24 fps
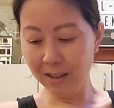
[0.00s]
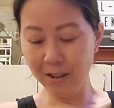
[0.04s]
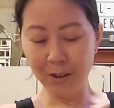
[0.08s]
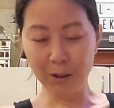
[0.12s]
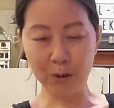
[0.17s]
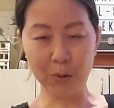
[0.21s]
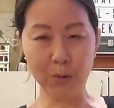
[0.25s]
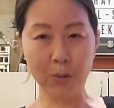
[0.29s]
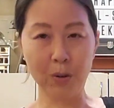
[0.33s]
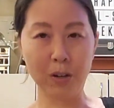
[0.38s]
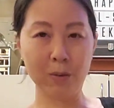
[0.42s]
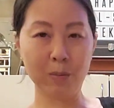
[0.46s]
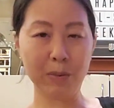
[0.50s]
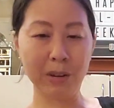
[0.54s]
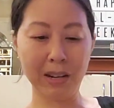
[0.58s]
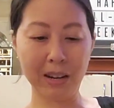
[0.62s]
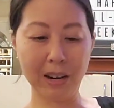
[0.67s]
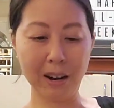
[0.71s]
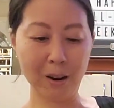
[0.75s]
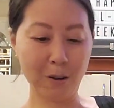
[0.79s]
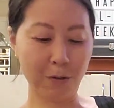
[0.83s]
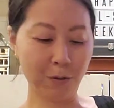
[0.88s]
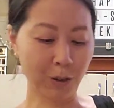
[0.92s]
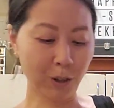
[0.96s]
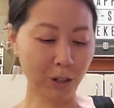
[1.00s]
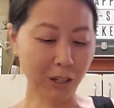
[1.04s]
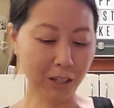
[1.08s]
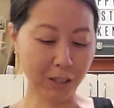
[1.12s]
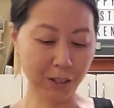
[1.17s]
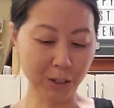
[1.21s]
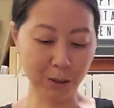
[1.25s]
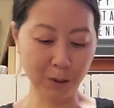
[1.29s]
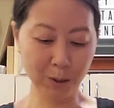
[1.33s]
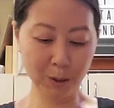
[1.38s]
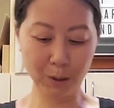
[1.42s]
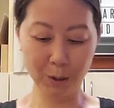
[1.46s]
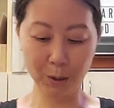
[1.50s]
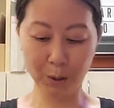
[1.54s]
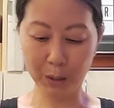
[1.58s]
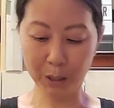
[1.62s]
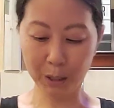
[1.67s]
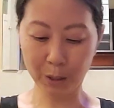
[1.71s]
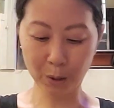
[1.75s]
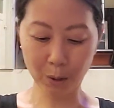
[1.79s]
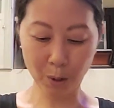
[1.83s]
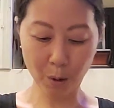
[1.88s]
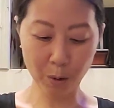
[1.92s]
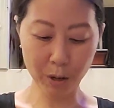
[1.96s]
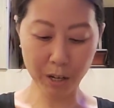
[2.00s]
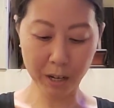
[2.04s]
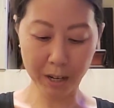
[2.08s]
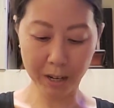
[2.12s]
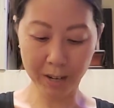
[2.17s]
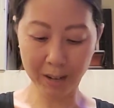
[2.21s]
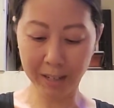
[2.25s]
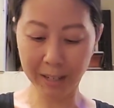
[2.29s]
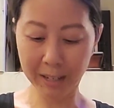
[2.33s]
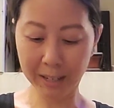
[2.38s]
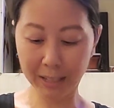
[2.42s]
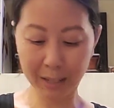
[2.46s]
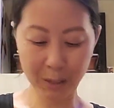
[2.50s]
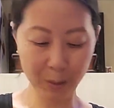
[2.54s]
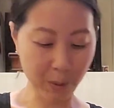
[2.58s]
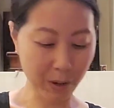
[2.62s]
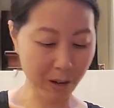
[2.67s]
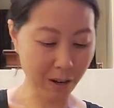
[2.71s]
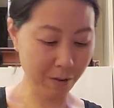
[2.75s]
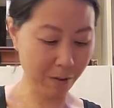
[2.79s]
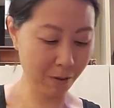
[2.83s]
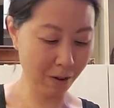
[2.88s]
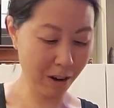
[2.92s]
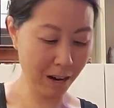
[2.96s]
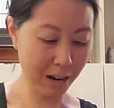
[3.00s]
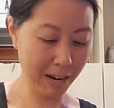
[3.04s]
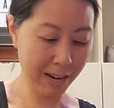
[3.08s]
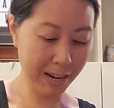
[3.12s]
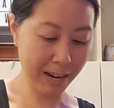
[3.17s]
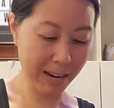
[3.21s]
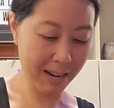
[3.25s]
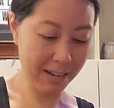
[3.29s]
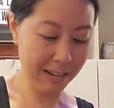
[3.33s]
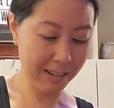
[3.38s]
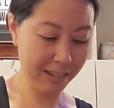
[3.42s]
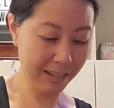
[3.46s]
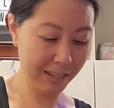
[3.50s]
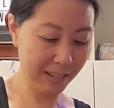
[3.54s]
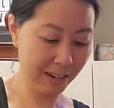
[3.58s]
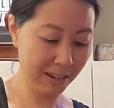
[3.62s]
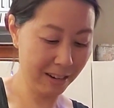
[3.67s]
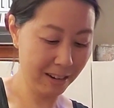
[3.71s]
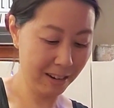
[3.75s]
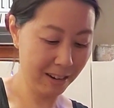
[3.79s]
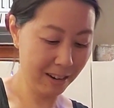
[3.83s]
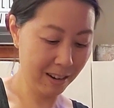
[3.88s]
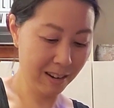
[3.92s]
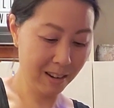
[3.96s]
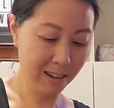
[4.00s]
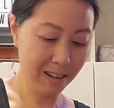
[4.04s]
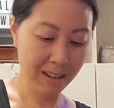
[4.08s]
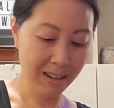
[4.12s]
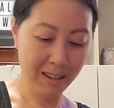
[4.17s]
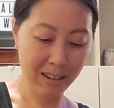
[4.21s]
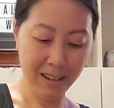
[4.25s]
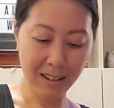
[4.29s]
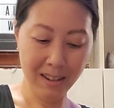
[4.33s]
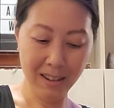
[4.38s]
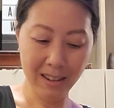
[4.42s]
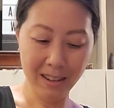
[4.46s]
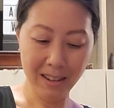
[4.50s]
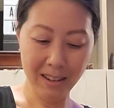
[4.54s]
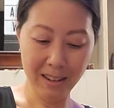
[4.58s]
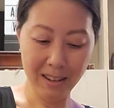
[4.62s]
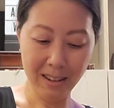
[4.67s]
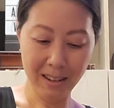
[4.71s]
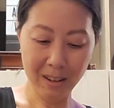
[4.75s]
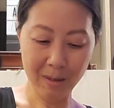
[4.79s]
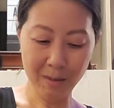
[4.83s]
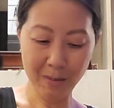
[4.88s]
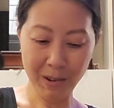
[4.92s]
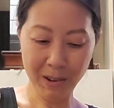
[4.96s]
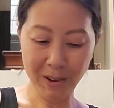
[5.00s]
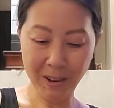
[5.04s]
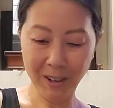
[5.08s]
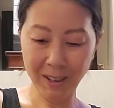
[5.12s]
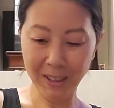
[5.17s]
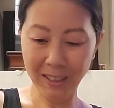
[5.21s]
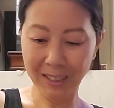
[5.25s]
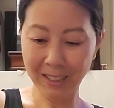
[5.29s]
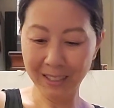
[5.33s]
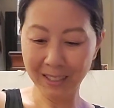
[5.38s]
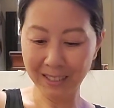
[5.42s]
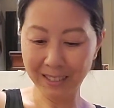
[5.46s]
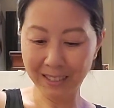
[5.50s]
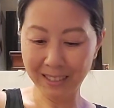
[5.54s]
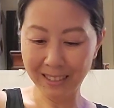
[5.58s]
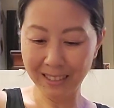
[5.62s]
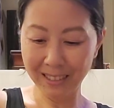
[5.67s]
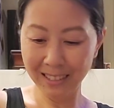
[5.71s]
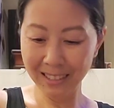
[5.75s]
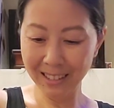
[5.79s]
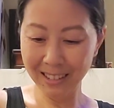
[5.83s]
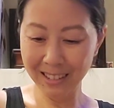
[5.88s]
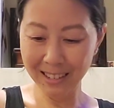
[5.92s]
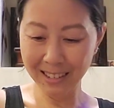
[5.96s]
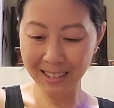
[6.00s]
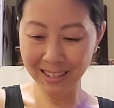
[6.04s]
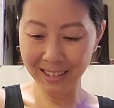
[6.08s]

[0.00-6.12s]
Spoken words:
Just want to be careful because Lulu is so curious whenever I get a parcel.